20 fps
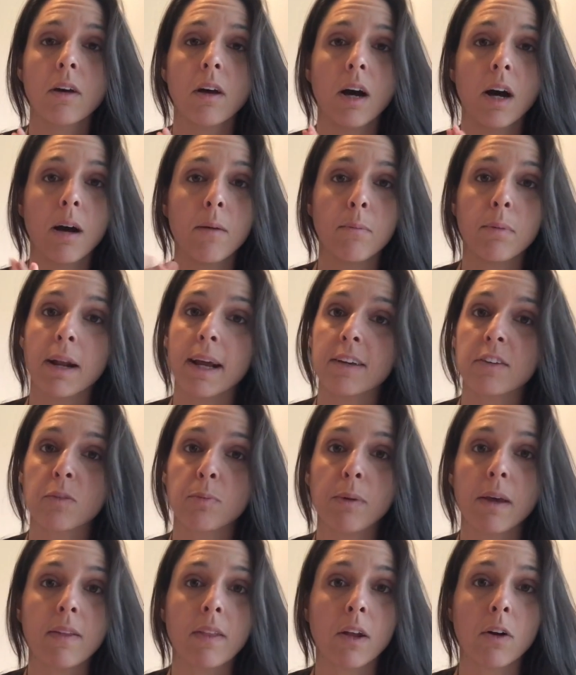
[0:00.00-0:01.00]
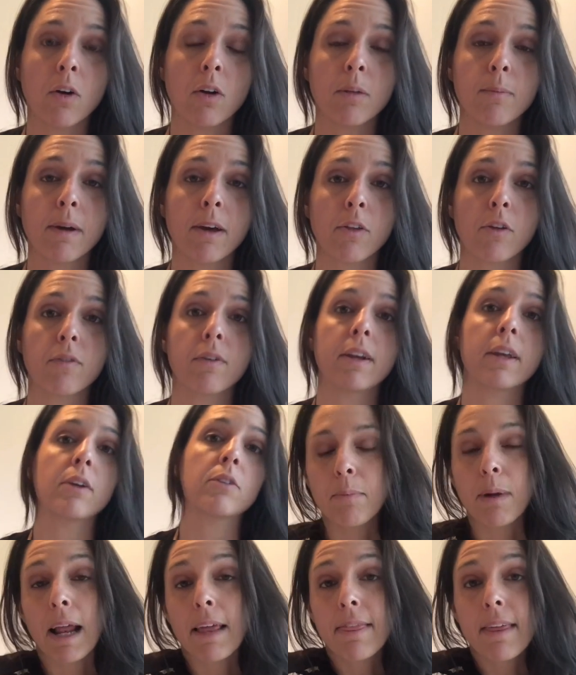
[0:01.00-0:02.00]
But I explained that all in my other video.
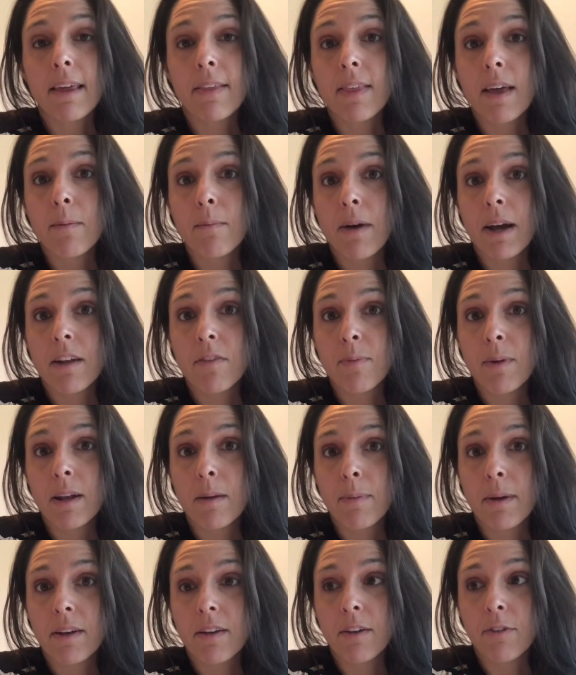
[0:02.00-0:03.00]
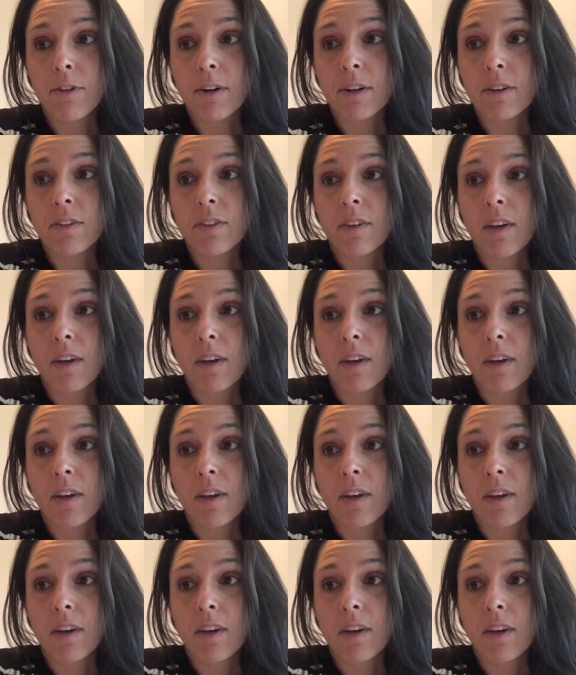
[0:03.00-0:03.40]
But I think that might have made a big difference.